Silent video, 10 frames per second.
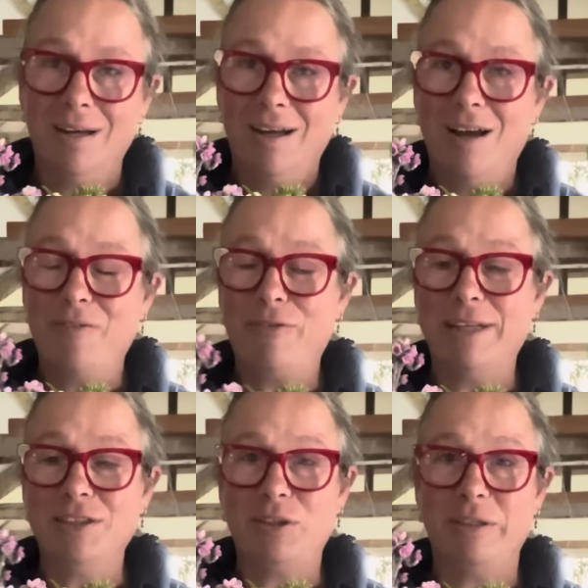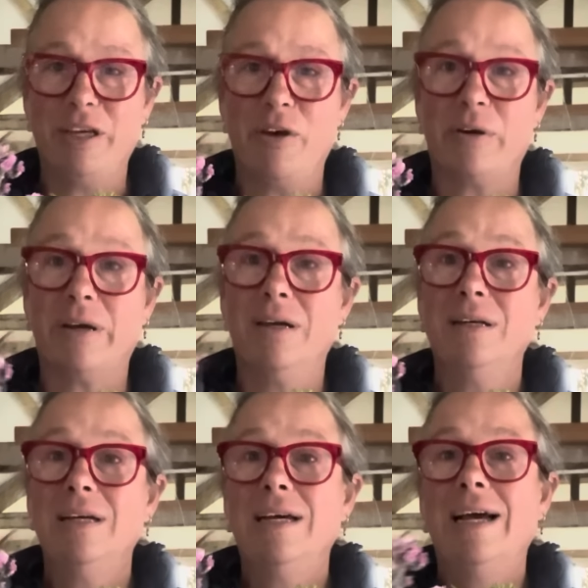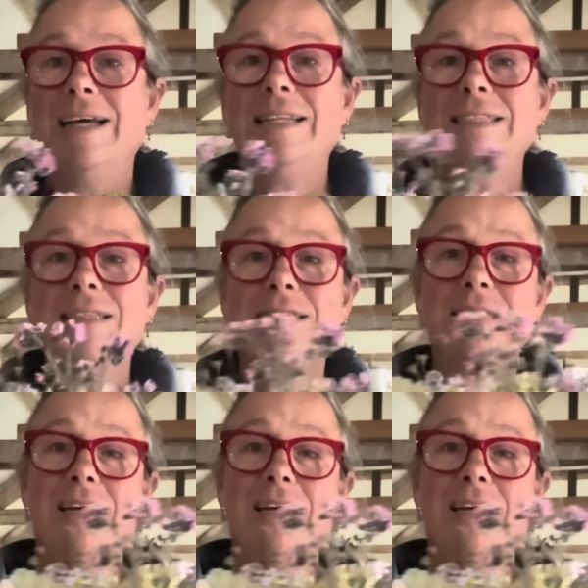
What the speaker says: her friends doing yoga. And this is